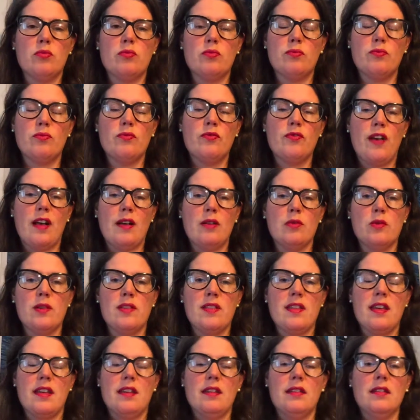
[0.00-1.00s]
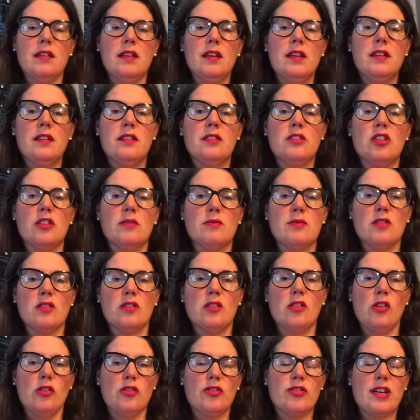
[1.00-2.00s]
fell within terms of the
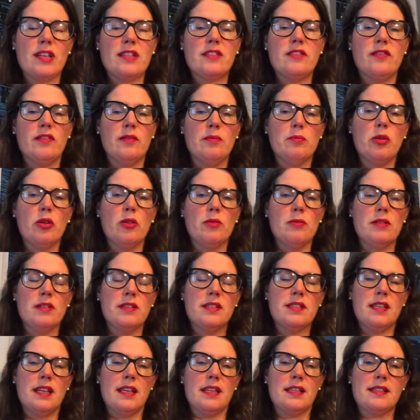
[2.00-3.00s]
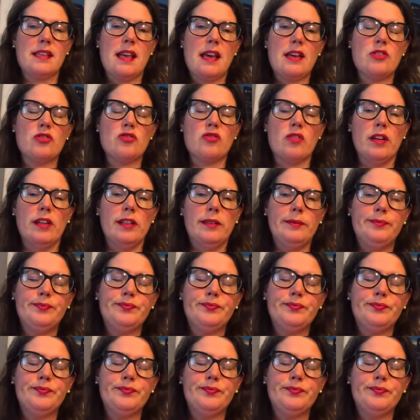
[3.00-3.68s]
contract of employment, etc.